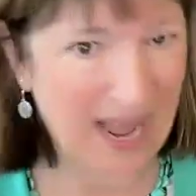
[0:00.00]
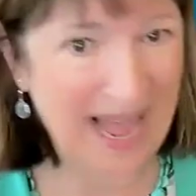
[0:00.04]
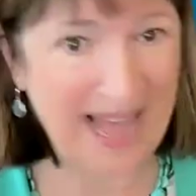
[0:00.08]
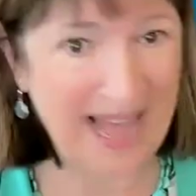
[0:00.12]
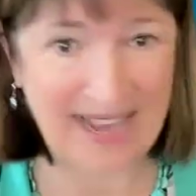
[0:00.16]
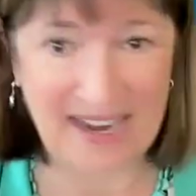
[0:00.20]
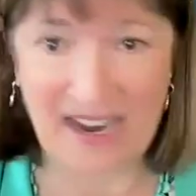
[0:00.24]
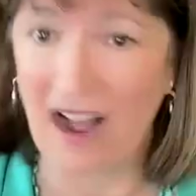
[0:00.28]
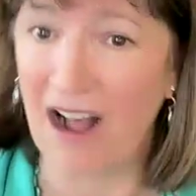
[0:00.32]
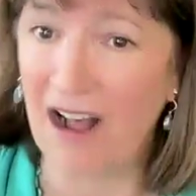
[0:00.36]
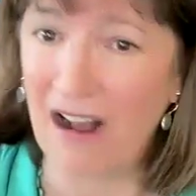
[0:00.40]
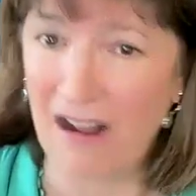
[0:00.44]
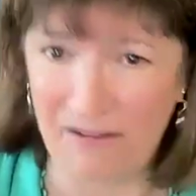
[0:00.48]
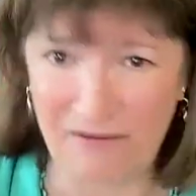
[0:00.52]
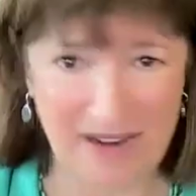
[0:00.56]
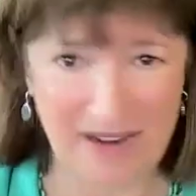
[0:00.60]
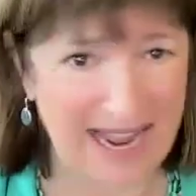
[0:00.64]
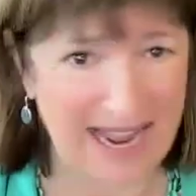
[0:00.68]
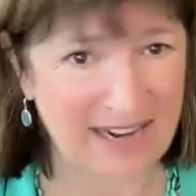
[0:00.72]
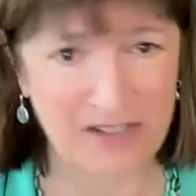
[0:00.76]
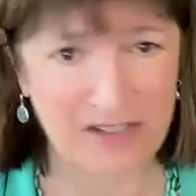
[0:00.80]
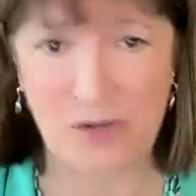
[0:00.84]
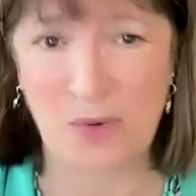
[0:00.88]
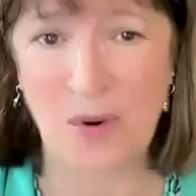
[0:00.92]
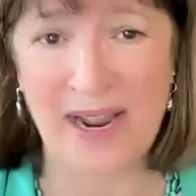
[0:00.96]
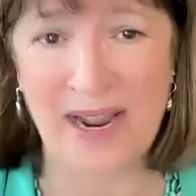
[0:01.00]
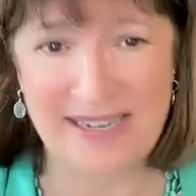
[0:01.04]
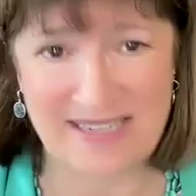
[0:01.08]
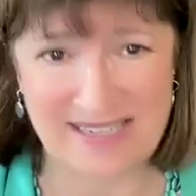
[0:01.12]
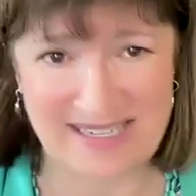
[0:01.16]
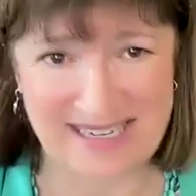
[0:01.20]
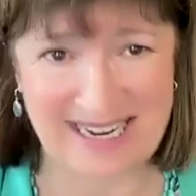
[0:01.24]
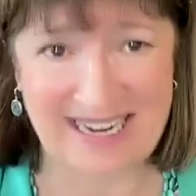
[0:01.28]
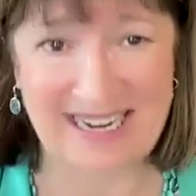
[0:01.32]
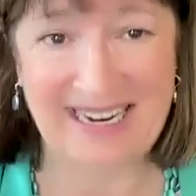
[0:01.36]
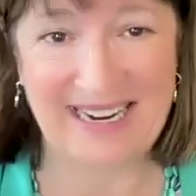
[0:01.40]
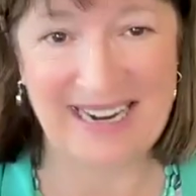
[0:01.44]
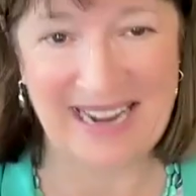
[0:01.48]
head of
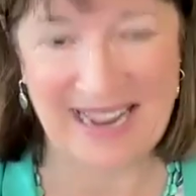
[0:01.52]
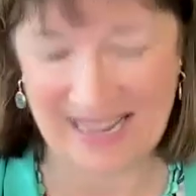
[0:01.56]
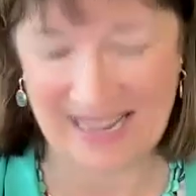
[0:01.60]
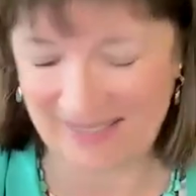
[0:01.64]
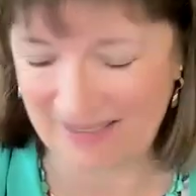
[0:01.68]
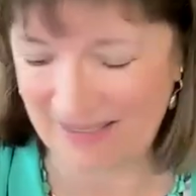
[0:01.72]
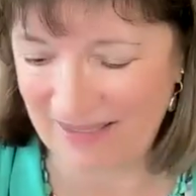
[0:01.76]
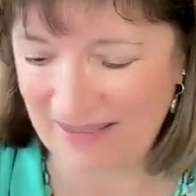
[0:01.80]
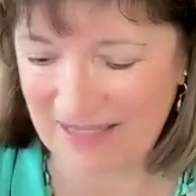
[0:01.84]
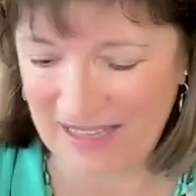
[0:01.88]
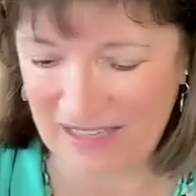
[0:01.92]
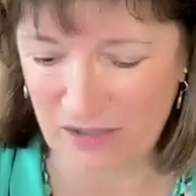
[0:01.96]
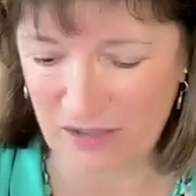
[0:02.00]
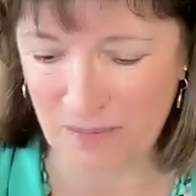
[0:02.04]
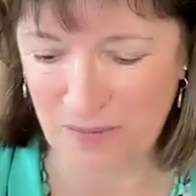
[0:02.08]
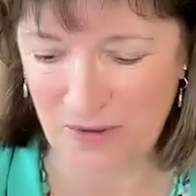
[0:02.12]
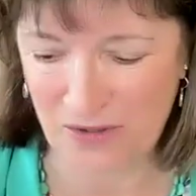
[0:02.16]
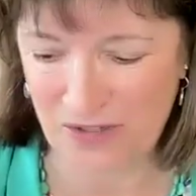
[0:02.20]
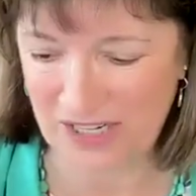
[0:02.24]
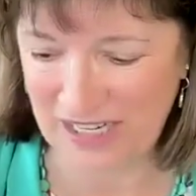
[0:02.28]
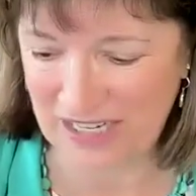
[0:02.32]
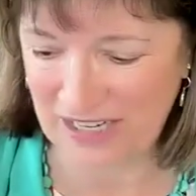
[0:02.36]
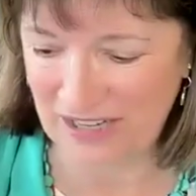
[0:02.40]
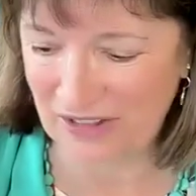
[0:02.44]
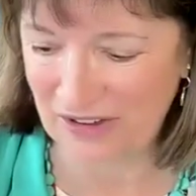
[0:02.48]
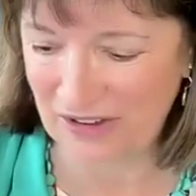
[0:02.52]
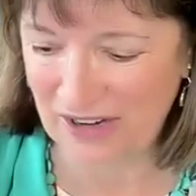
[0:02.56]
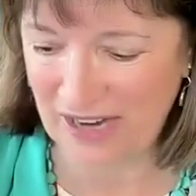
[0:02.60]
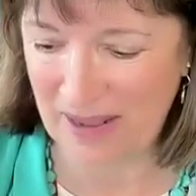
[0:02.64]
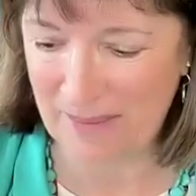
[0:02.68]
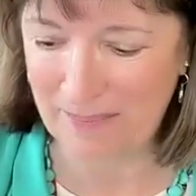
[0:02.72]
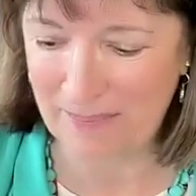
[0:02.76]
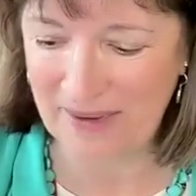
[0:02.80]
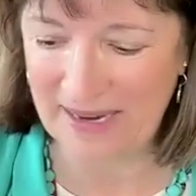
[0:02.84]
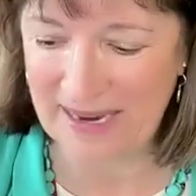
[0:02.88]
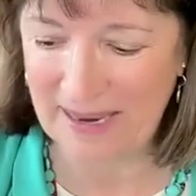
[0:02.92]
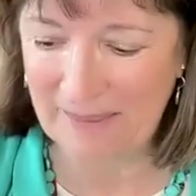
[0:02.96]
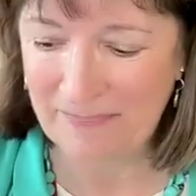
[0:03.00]
XYZ at this particular
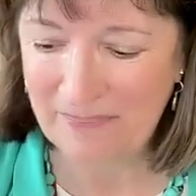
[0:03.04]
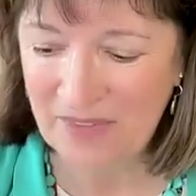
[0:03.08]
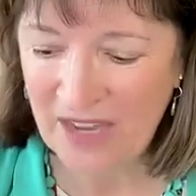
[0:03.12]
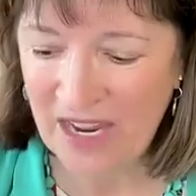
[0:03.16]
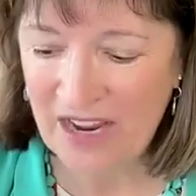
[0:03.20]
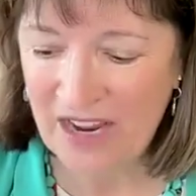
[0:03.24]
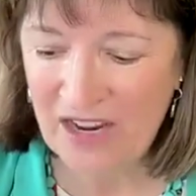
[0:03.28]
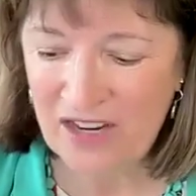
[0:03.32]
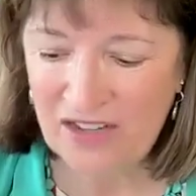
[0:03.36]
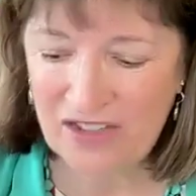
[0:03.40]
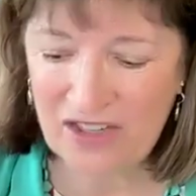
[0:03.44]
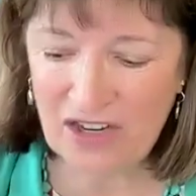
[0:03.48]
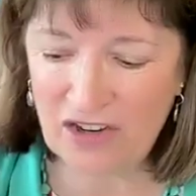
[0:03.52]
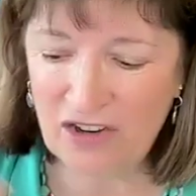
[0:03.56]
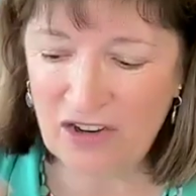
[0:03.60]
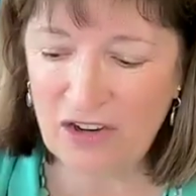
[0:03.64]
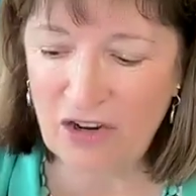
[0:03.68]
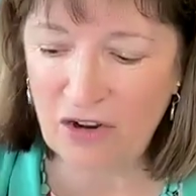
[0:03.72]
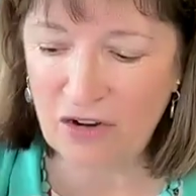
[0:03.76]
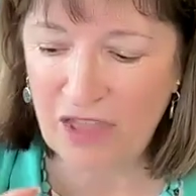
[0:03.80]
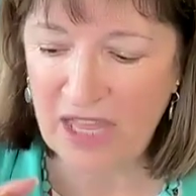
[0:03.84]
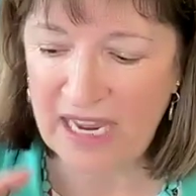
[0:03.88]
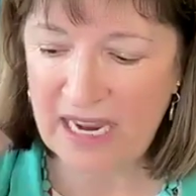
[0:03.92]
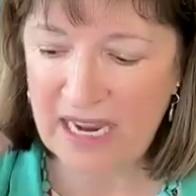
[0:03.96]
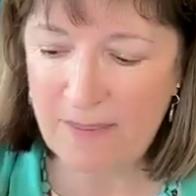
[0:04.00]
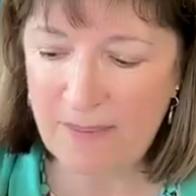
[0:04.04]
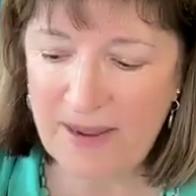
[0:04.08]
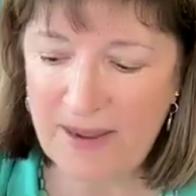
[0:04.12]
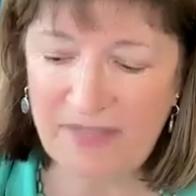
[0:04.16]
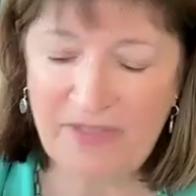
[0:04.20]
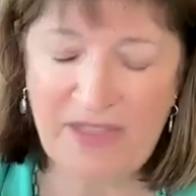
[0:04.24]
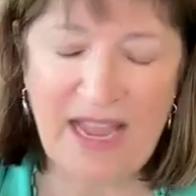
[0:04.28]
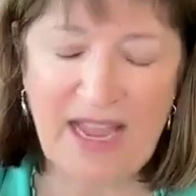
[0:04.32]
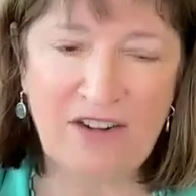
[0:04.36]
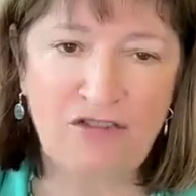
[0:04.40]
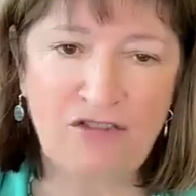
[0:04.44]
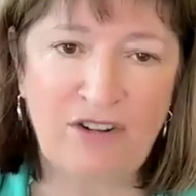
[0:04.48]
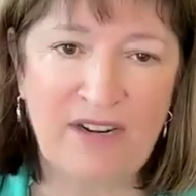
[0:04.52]
company. So you're thinking
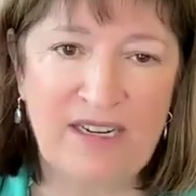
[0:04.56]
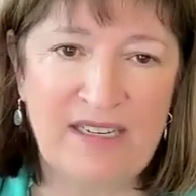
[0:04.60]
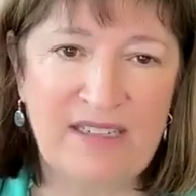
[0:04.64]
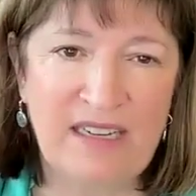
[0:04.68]
about that